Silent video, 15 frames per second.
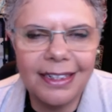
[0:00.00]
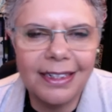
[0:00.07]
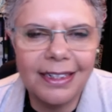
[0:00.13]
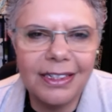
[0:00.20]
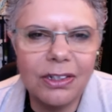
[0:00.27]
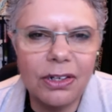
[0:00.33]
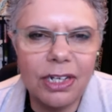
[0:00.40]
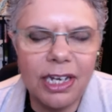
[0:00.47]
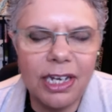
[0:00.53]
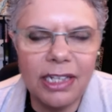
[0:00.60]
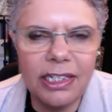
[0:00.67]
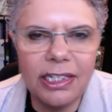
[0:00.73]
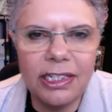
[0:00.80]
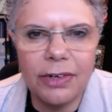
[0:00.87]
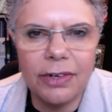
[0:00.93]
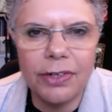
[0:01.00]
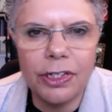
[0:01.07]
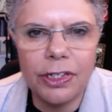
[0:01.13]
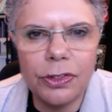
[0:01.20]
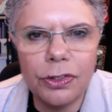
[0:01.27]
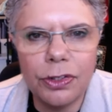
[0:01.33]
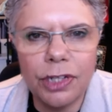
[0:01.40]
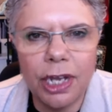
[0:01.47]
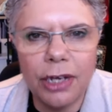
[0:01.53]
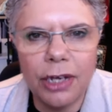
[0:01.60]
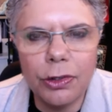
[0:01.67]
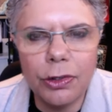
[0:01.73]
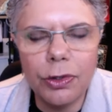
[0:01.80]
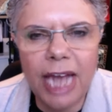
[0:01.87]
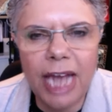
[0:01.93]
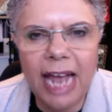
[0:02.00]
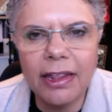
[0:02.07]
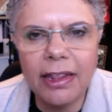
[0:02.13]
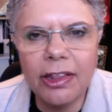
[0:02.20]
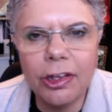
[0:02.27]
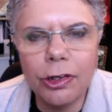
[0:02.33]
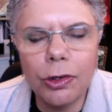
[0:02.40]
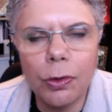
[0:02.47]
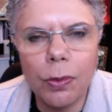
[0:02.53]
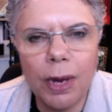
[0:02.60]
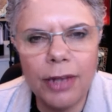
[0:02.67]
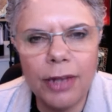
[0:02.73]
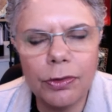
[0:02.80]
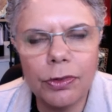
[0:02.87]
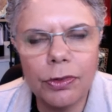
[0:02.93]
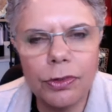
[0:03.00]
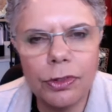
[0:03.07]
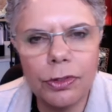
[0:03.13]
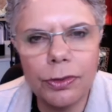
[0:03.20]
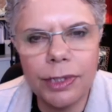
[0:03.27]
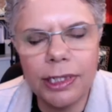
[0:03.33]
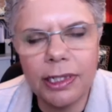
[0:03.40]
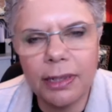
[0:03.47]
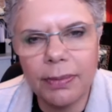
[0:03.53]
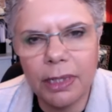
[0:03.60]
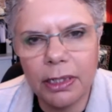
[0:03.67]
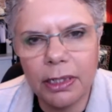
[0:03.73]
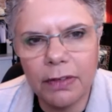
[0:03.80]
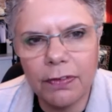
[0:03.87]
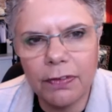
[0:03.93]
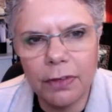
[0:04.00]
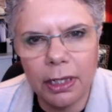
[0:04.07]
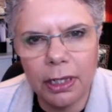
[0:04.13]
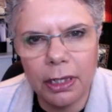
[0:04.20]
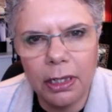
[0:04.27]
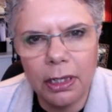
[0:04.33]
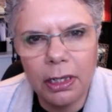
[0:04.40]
It's not necessary to do that. You can think your way through to doing something differently.